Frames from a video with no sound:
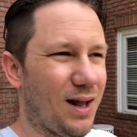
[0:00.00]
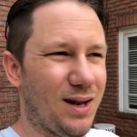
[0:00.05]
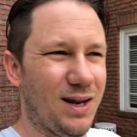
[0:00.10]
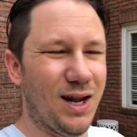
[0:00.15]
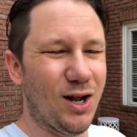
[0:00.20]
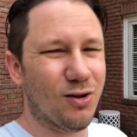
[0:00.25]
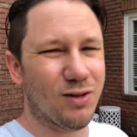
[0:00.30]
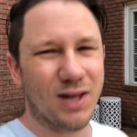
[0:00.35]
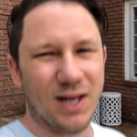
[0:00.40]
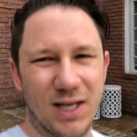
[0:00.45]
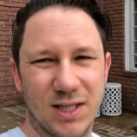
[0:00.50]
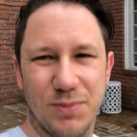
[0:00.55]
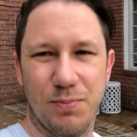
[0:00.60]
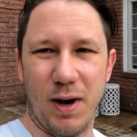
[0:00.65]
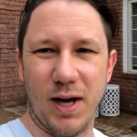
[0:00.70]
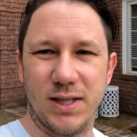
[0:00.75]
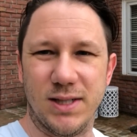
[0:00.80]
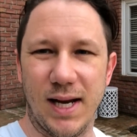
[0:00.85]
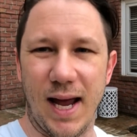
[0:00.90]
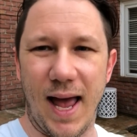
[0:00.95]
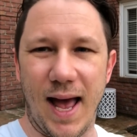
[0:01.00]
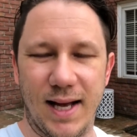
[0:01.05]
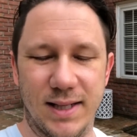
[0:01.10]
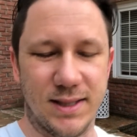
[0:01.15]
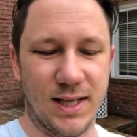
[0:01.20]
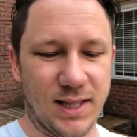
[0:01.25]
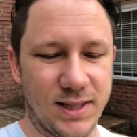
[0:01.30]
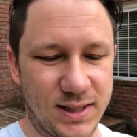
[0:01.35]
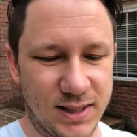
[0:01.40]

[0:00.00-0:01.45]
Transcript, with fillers: nearly as much as a